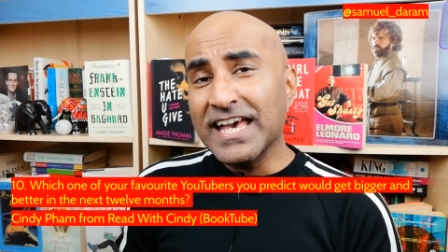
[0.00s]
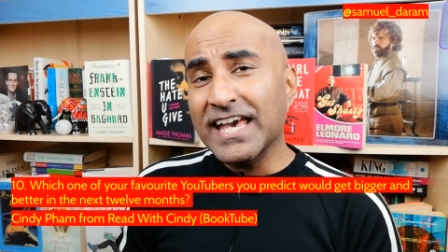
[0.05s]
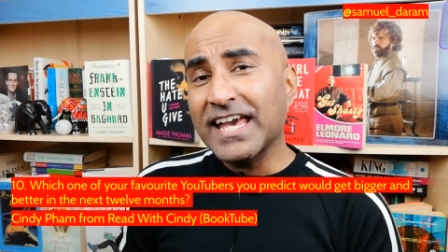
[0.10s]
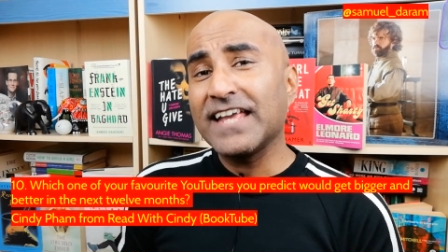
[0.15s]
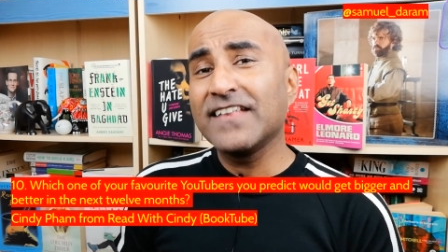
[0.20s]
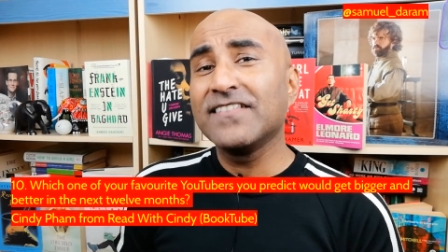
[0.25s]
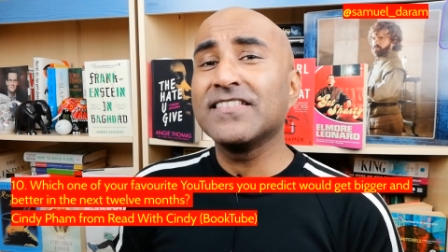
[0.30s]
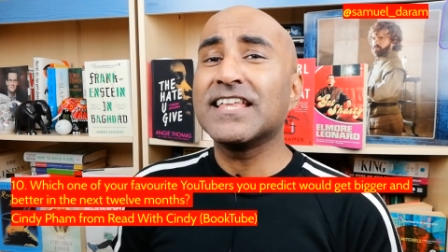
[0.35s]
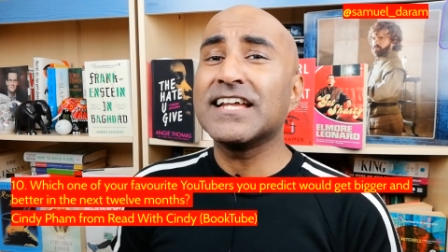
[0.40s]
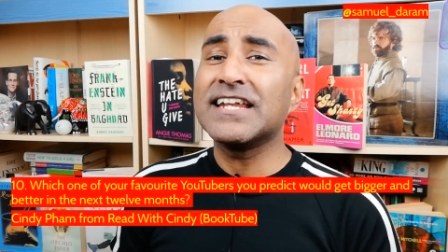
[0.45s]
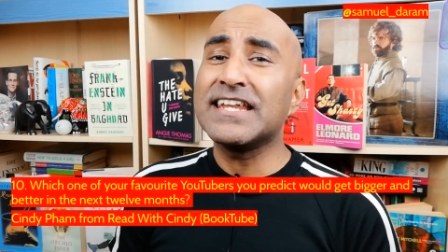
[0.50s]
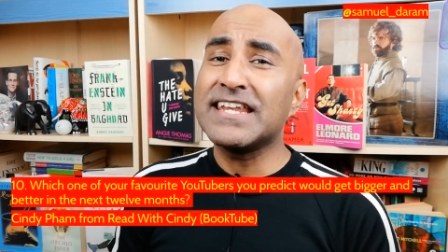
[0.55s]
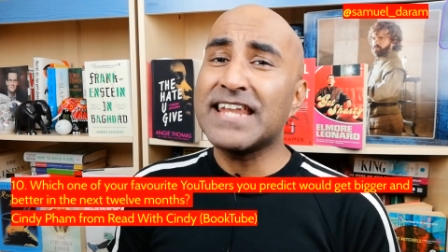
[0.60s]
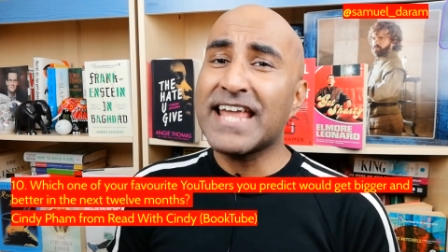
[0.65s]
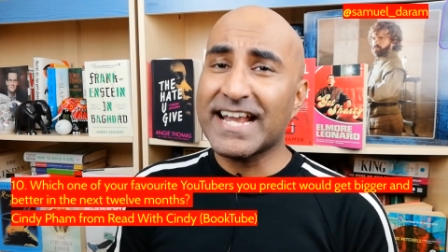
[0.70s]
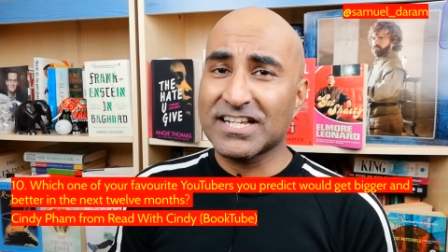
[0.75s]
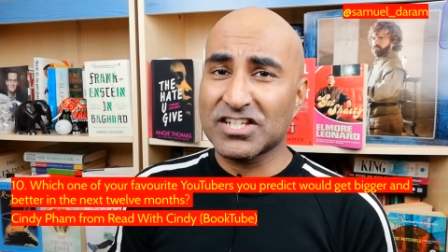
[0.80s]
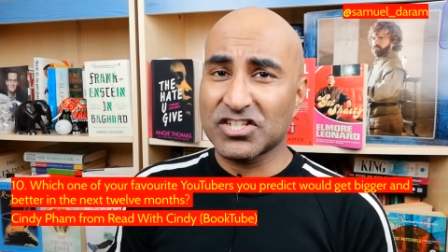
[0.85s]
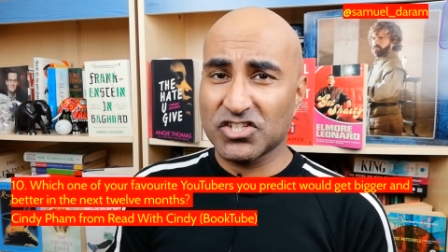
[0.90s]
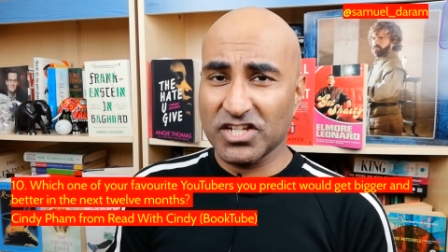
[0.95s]
in the
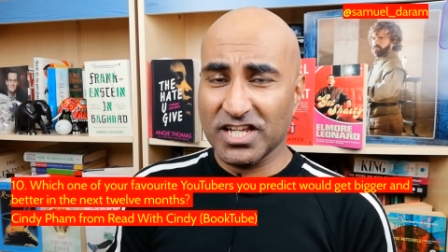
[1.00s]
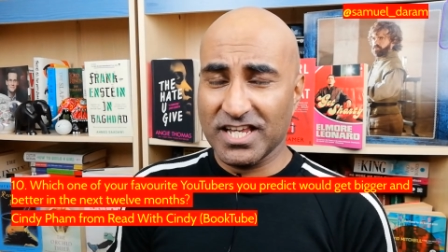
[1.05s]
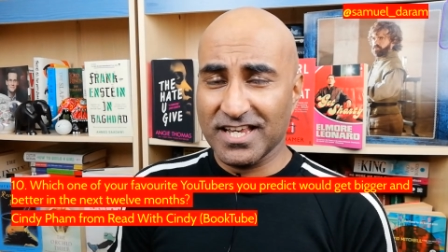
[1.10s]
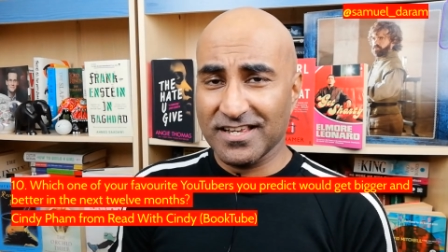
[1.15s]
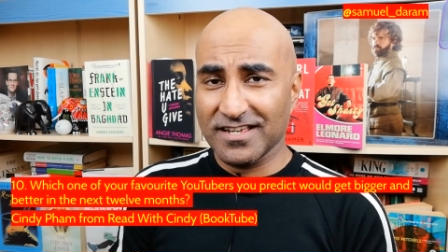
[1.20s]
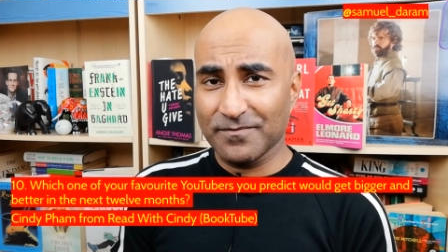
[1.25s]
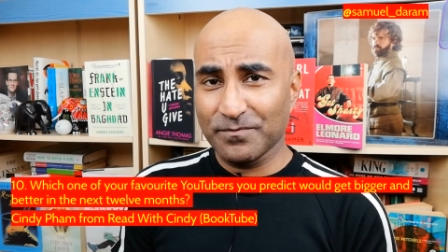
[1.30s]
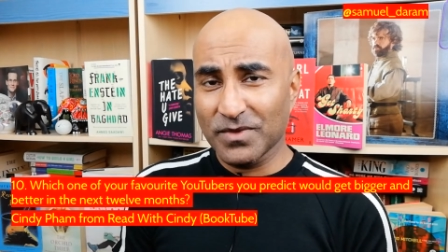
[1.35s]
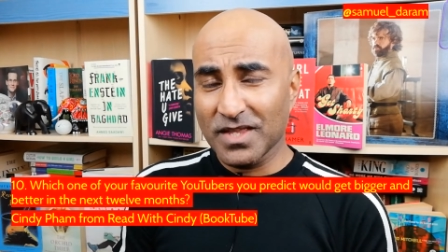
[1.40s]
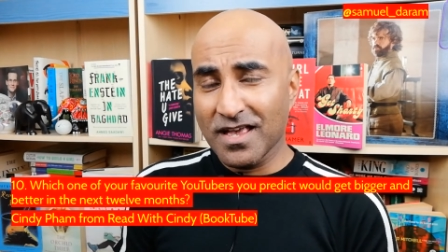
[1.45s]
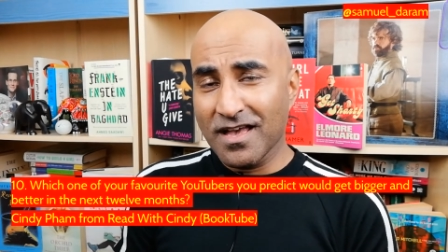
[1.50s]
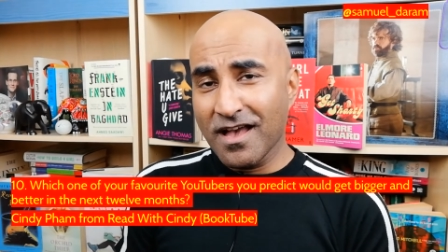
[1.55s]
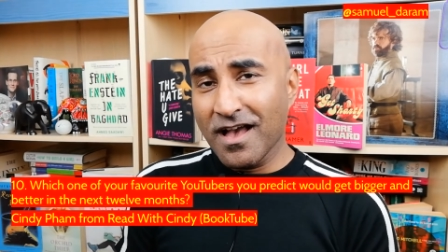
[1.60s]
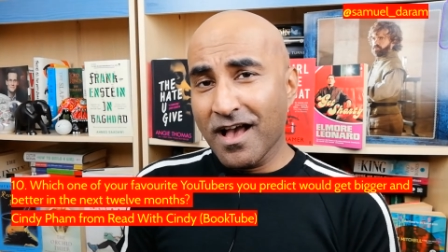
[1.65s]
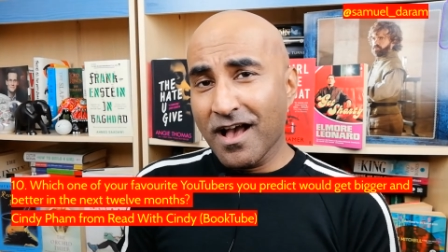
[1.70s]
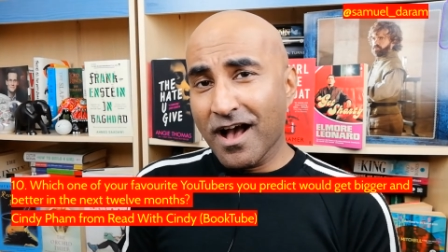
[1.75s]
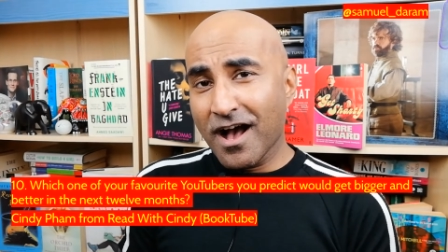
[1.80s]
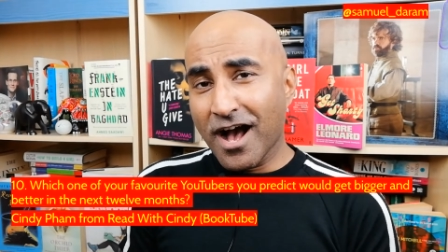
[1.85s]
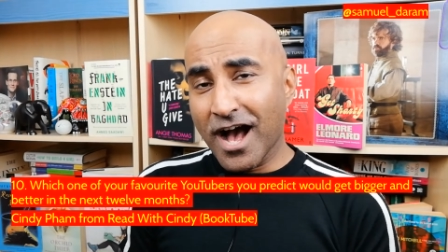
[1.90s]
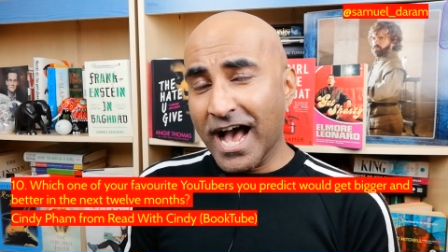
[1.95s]
next year?
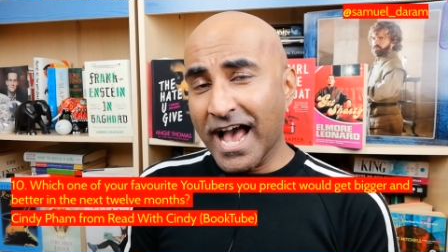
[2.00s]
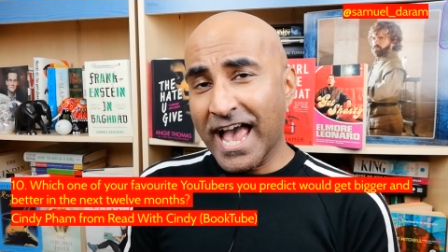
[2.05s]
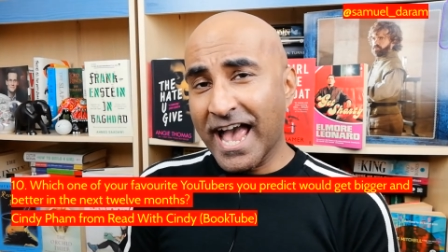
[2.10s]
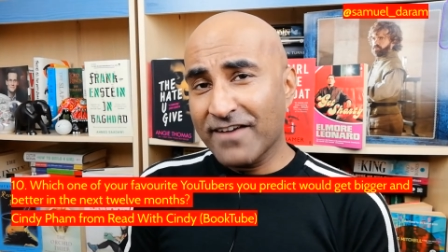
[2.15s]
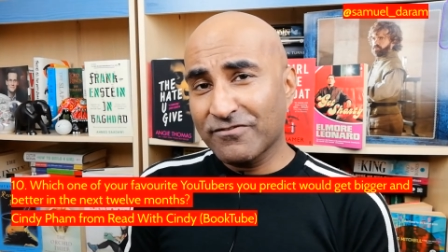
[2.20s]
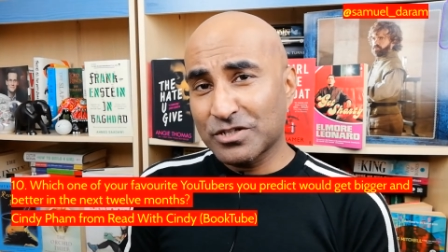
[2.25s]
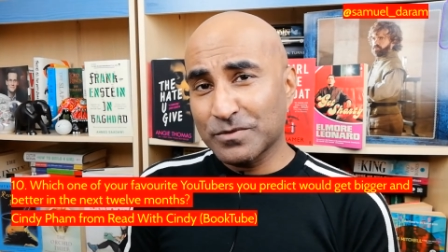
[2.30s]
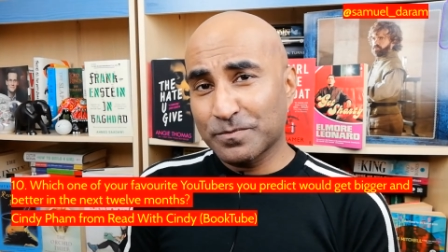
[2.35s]
I have to